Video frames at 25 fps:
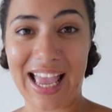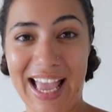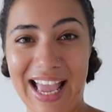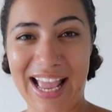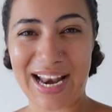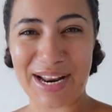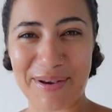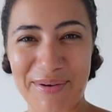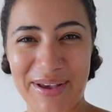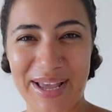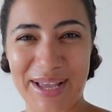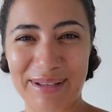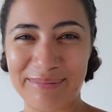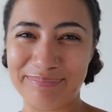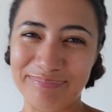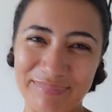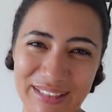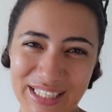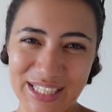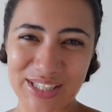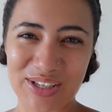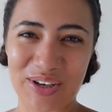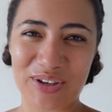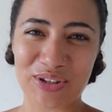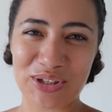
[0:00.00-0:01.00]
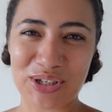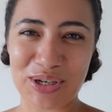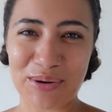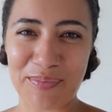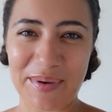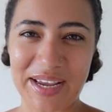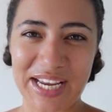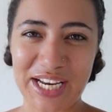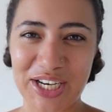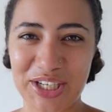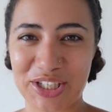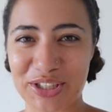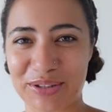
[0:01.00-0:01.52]
anyway let's go to the
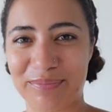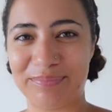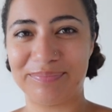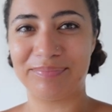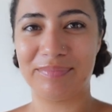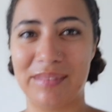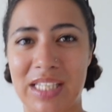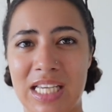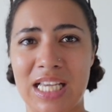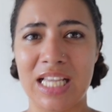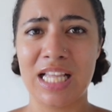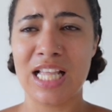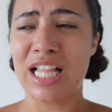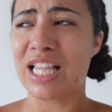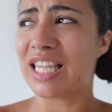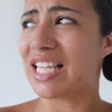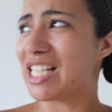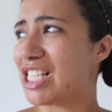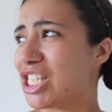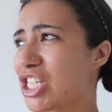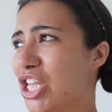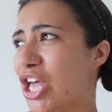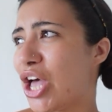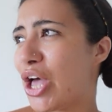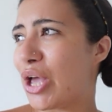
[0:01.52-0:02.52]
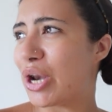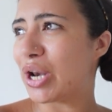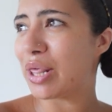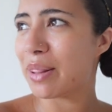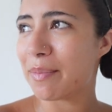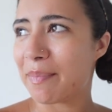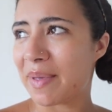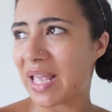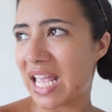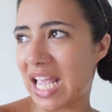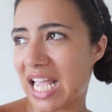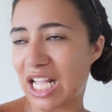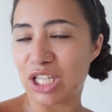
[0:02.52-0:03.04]
beach Let's go to the
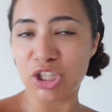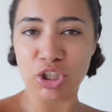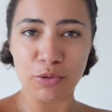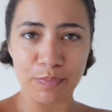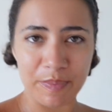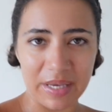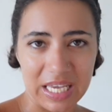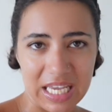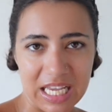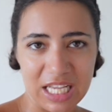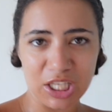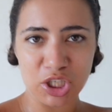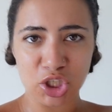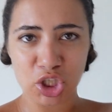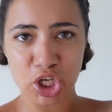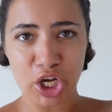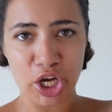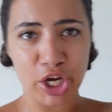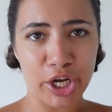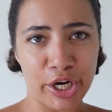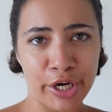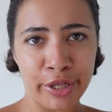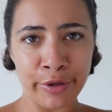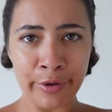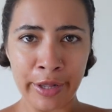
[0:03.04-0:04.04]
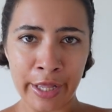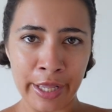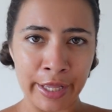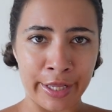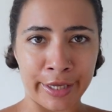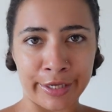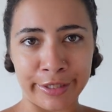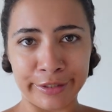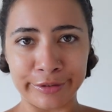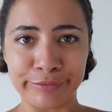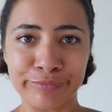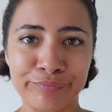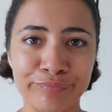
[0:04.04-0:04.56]
beach, beach, go to
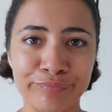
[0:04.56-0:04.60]
home.